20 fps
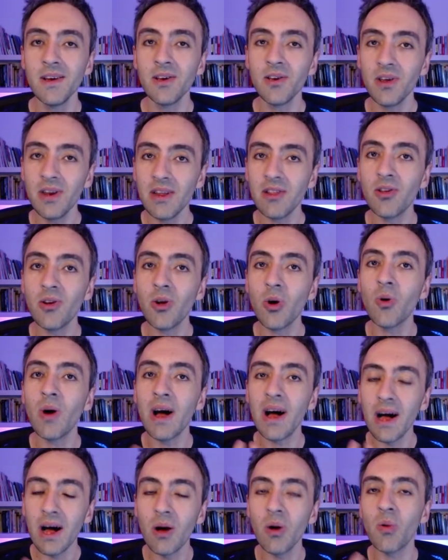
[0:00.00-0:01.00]
You need to know
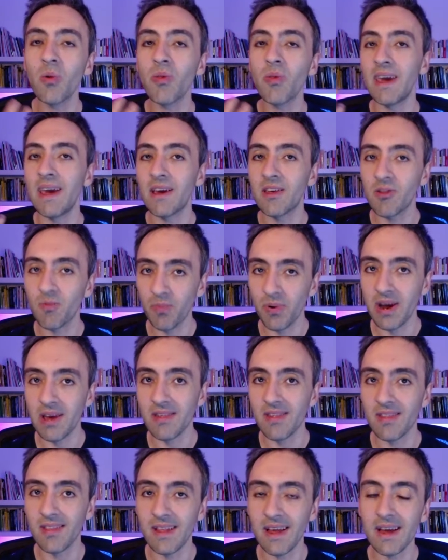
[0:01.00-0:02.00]
how they
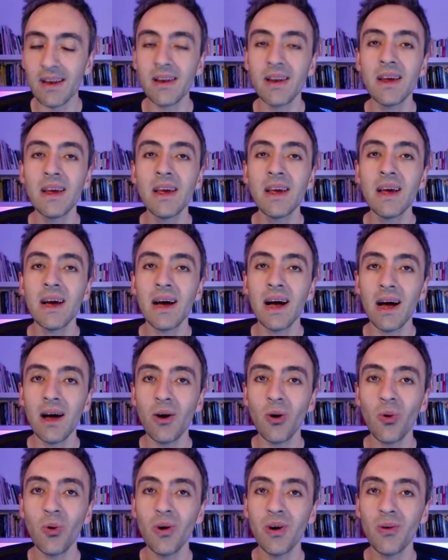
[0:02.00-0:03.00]
express that,
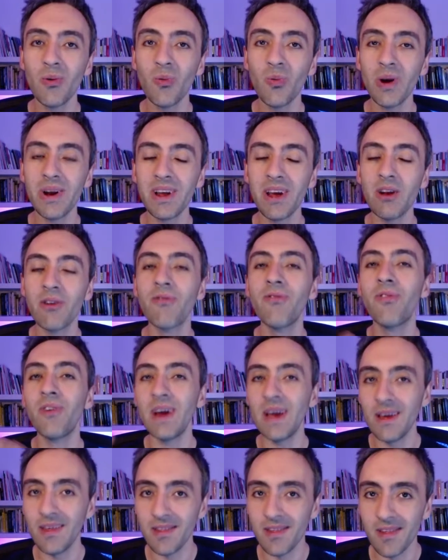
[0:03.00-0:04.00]
what kind of
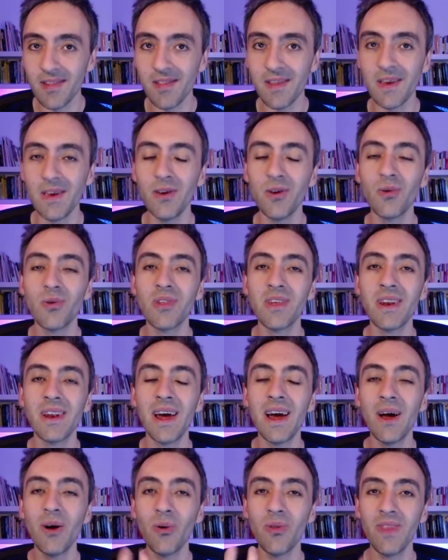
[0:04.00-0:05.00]
phrases they use, and
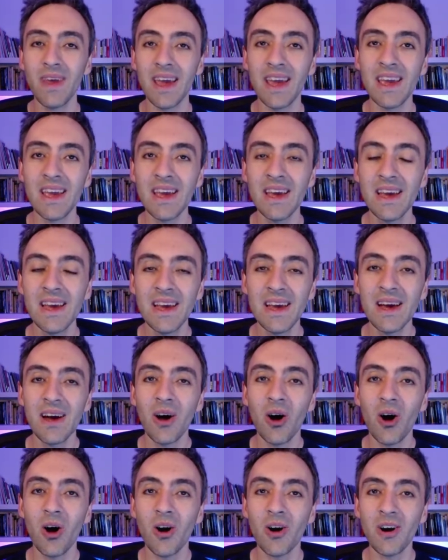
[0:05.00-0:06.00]
how they
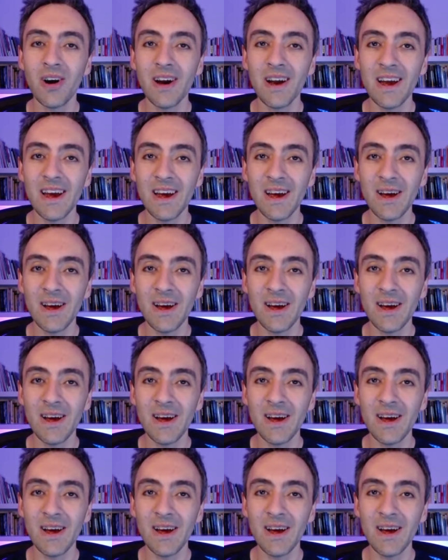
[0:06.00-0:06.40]
are